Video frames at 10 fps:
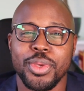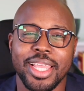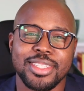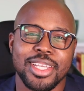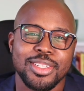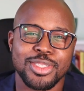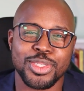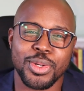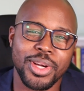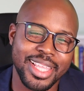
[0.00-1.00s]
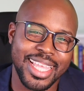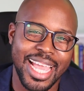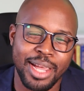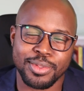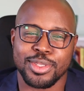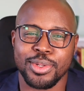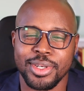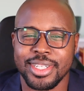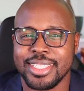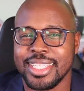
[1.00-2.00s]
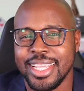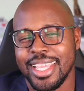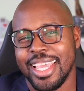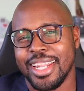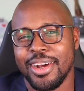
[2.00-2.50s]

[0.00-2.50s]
you get to enjoy the outdoors and